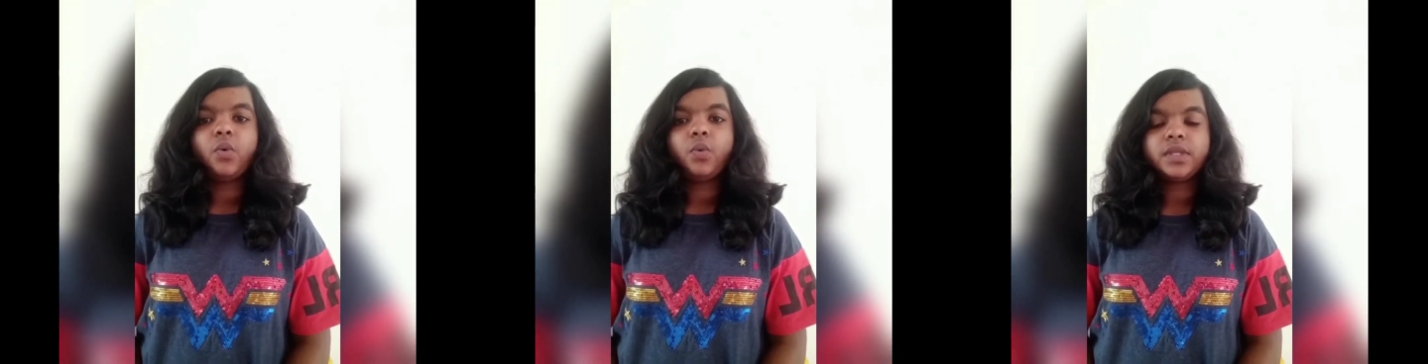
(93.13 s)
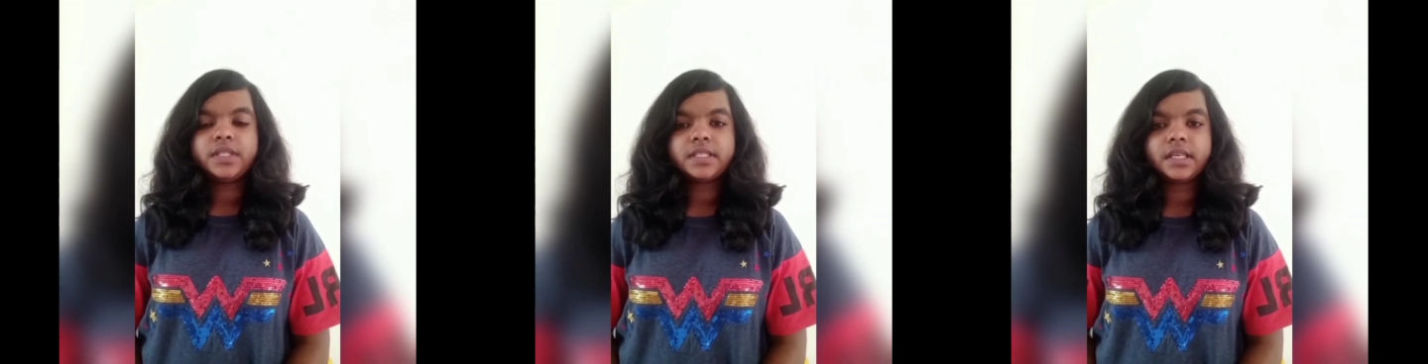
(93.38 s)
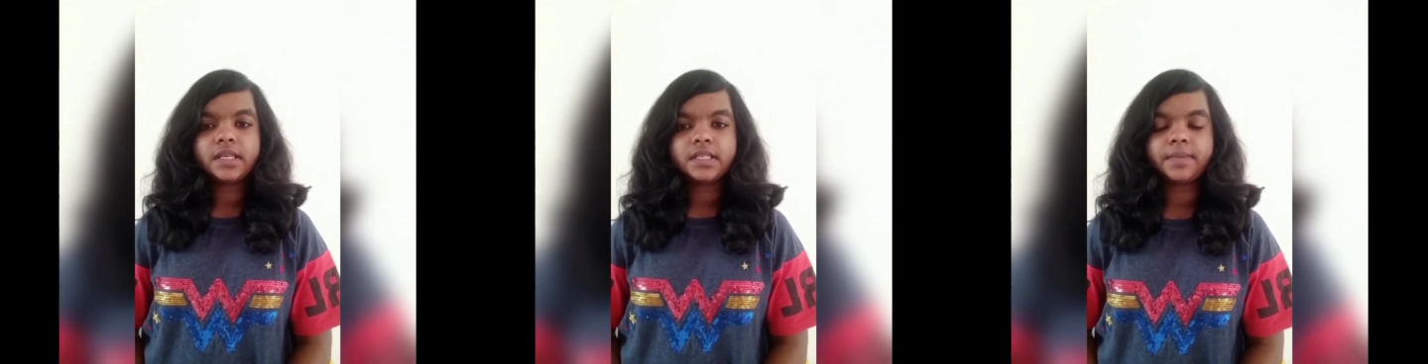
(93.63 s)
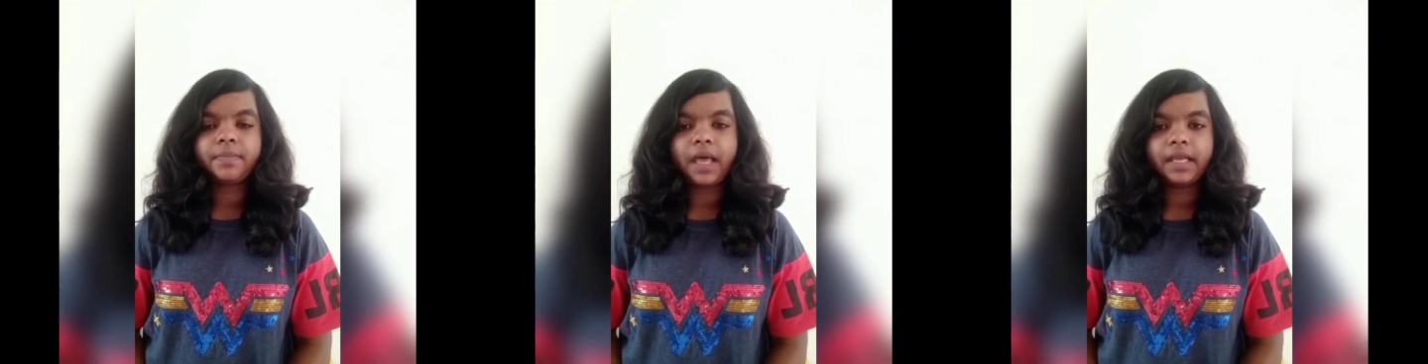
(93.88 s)
which
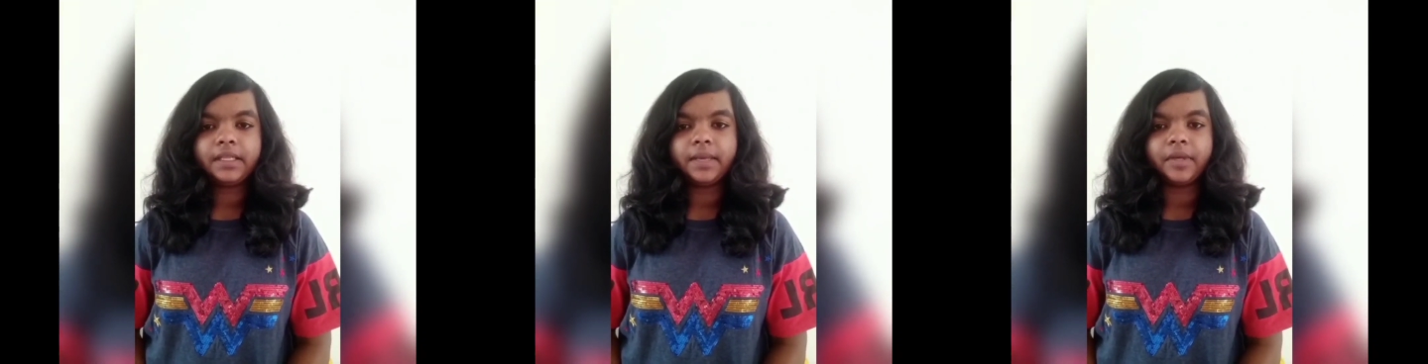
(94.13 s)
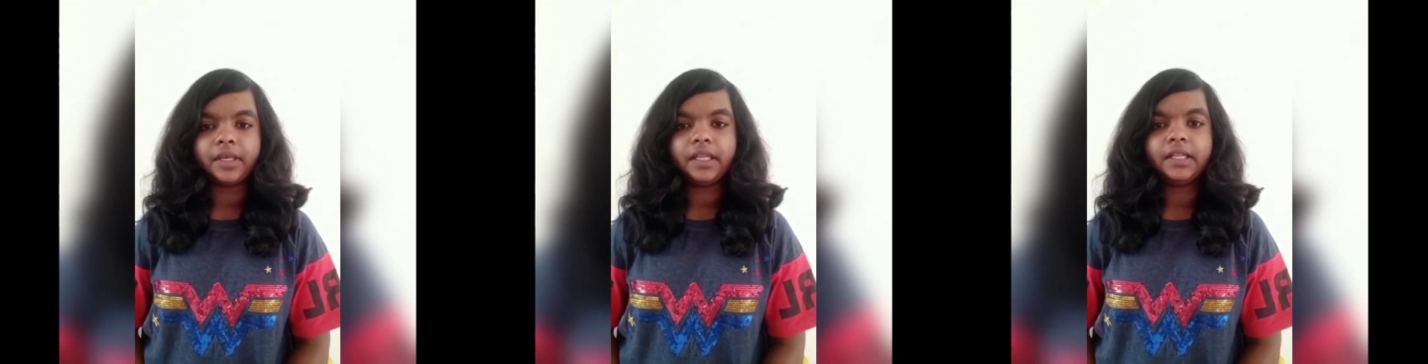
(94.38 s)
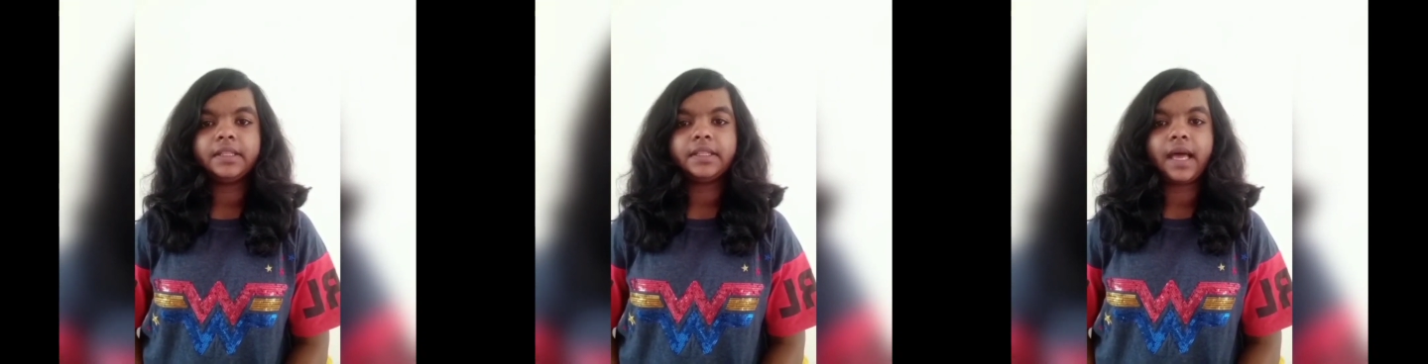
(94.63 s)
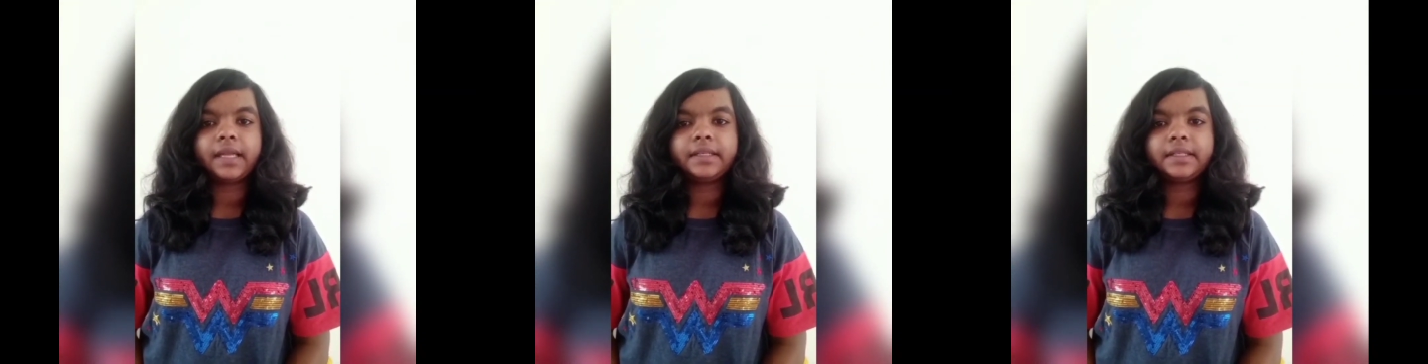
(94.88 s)
is a plant chemical
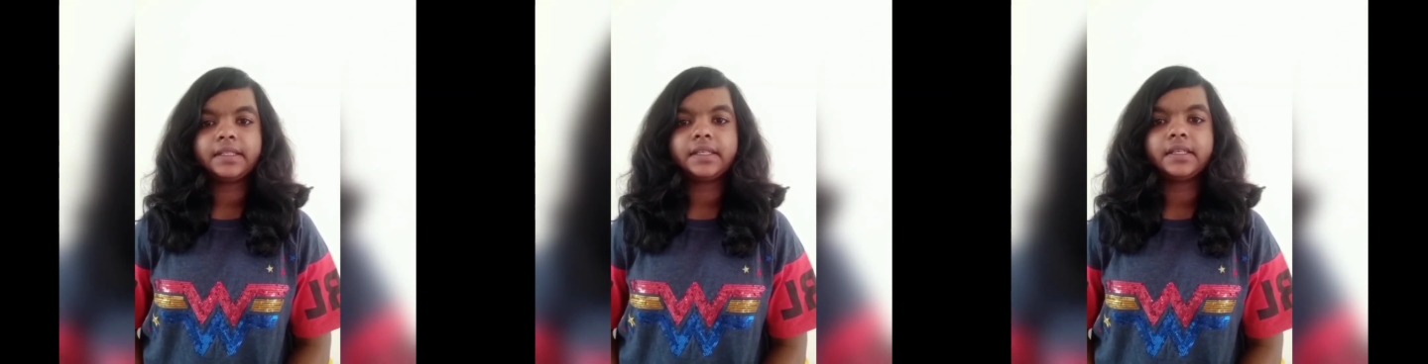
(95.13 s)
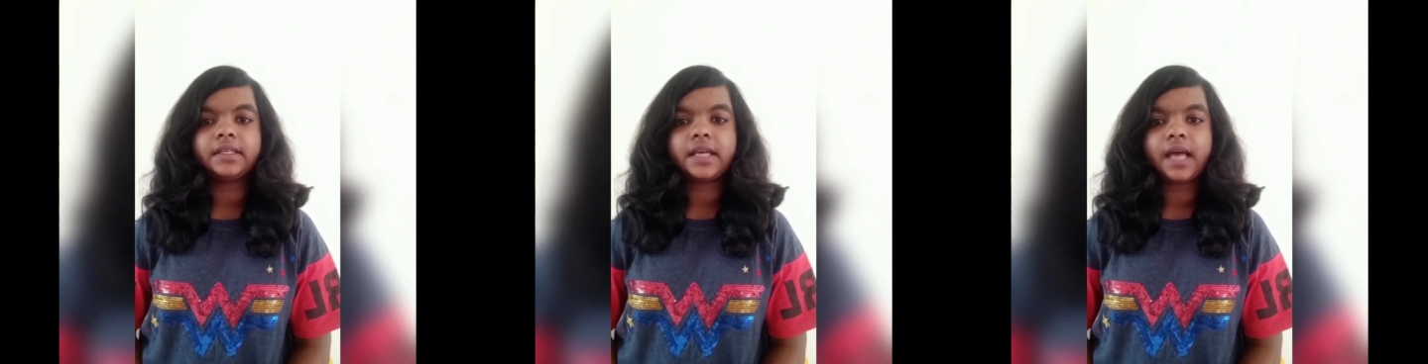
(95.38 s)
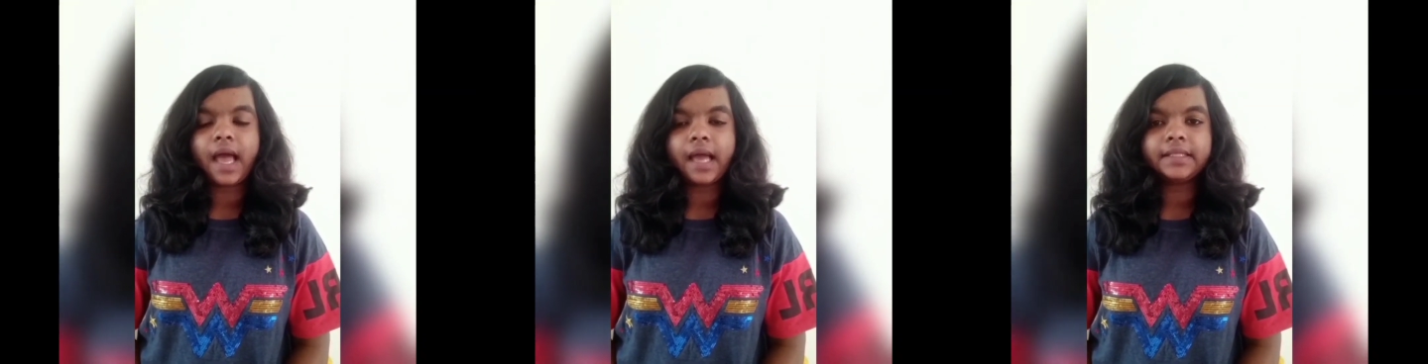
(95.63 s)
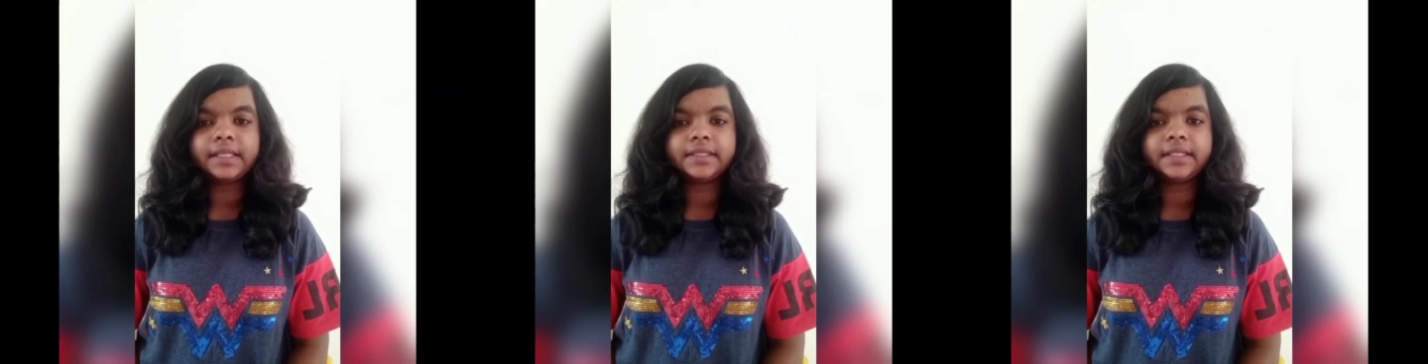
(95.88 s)
that
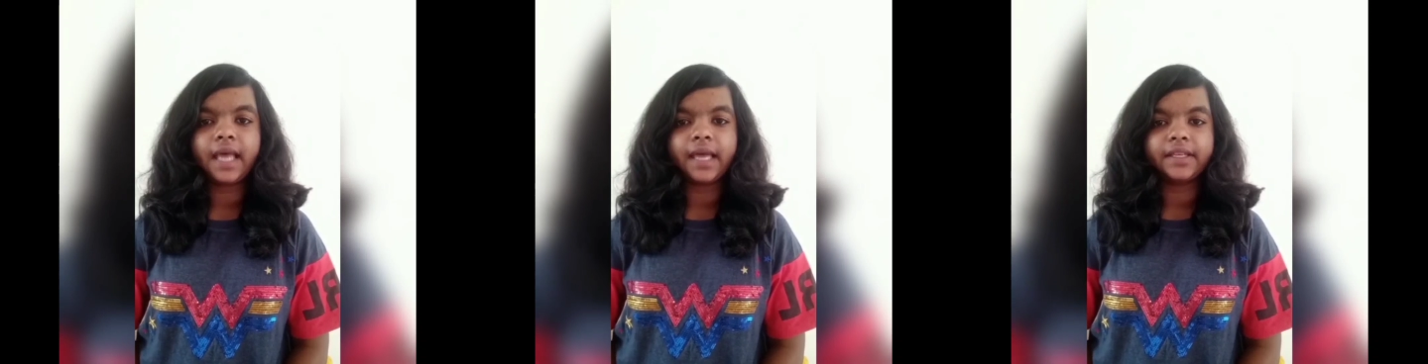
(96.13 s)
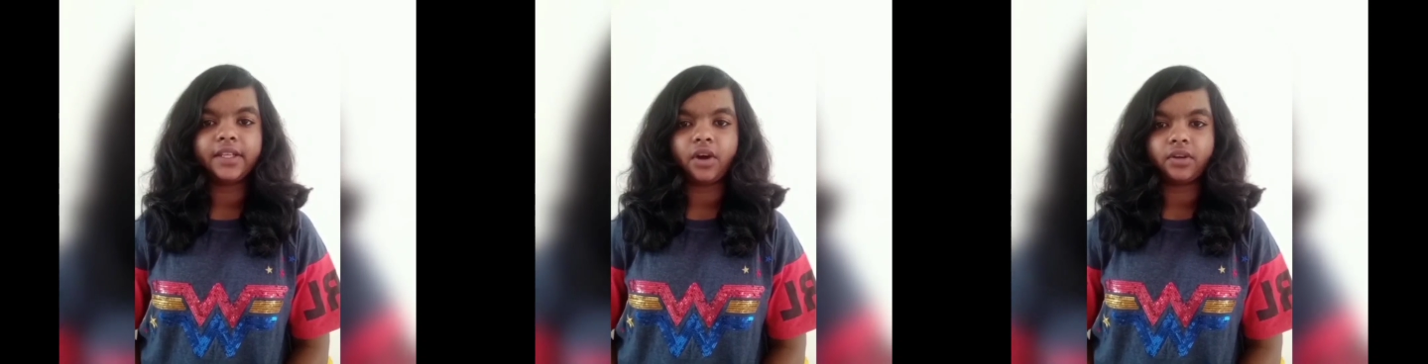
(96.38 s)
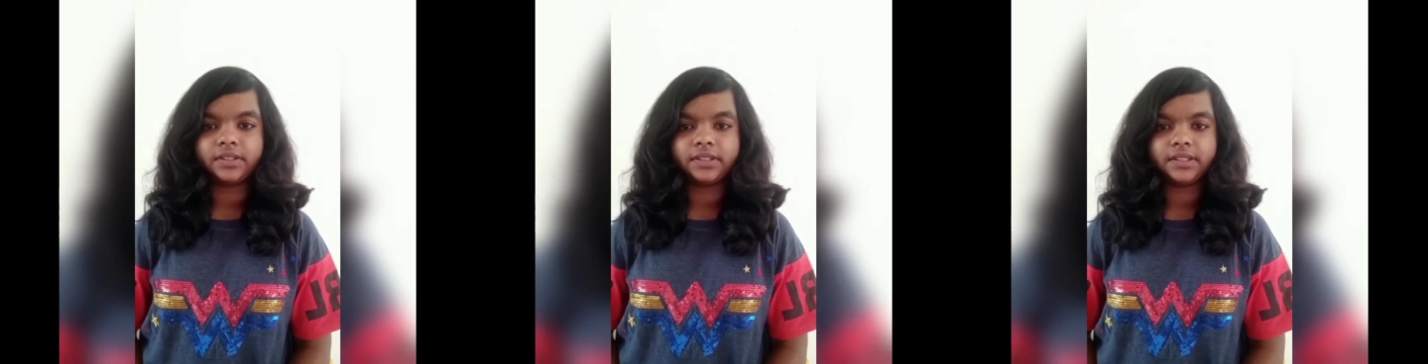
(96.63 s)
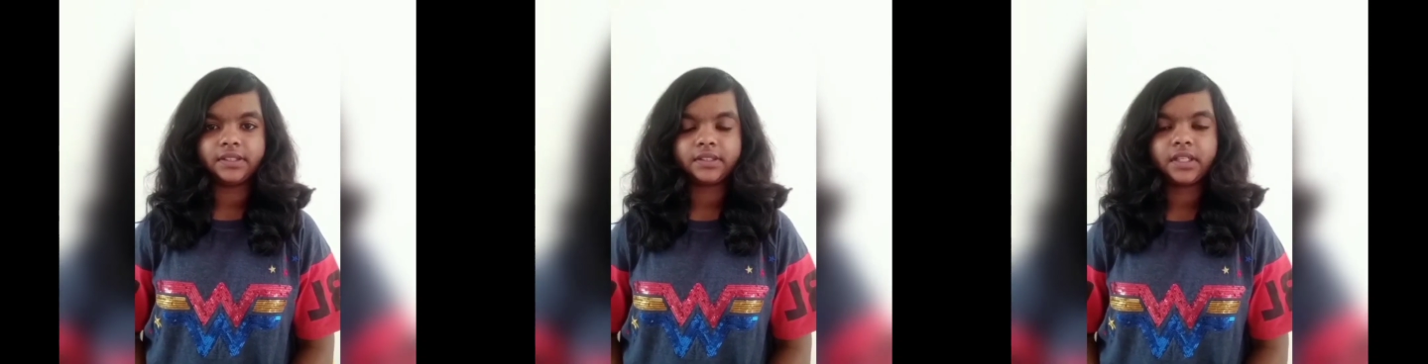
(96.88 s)
act as an
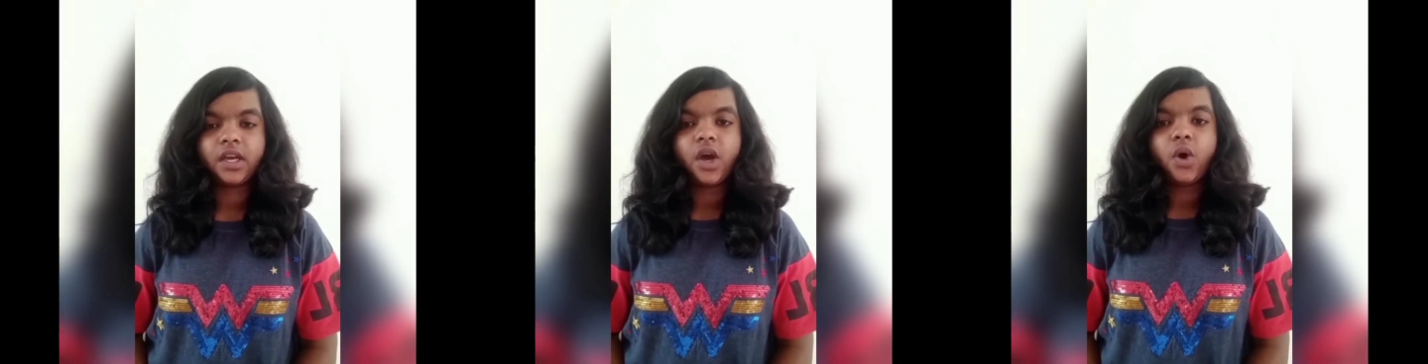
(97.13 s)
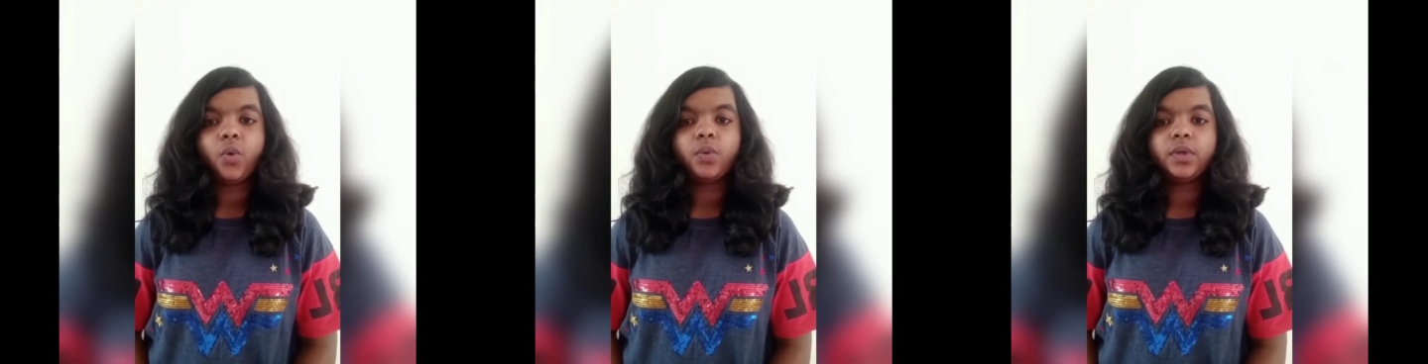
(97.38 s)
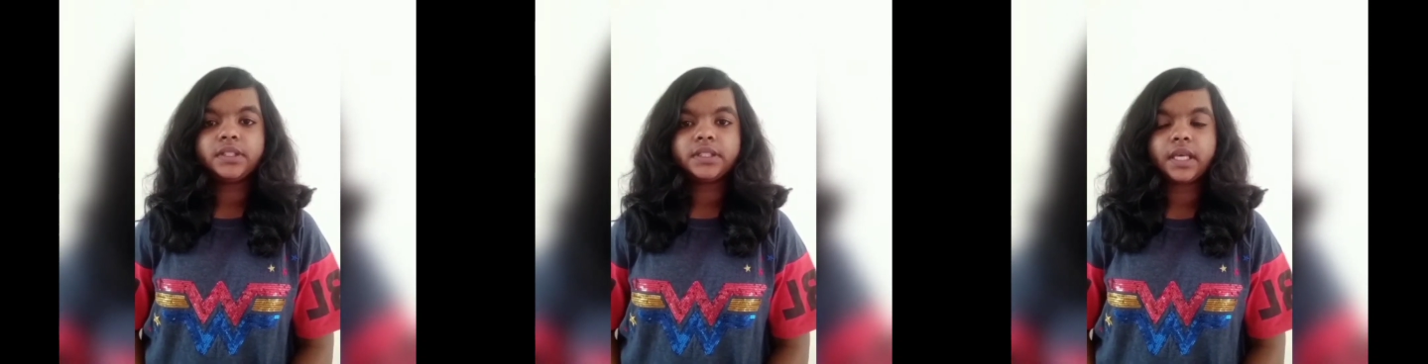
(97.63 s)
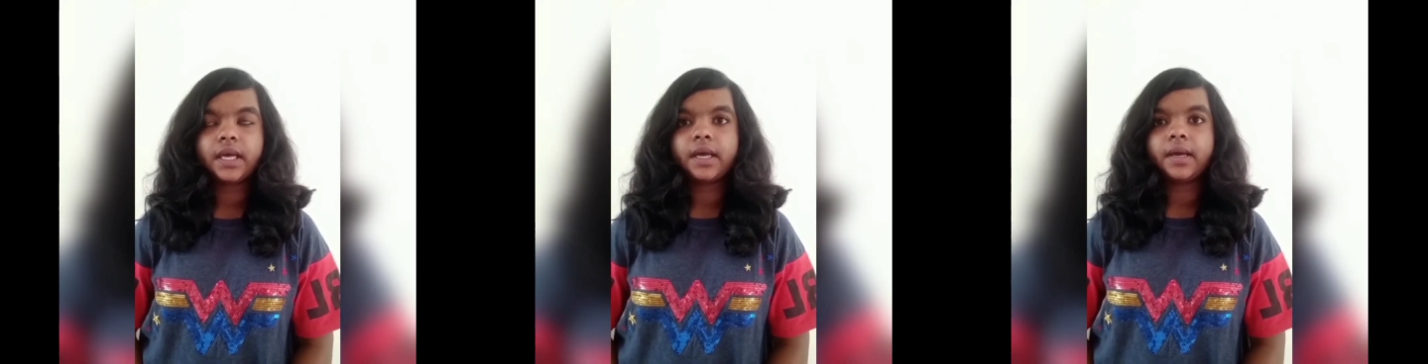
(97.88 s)
antioxidant, which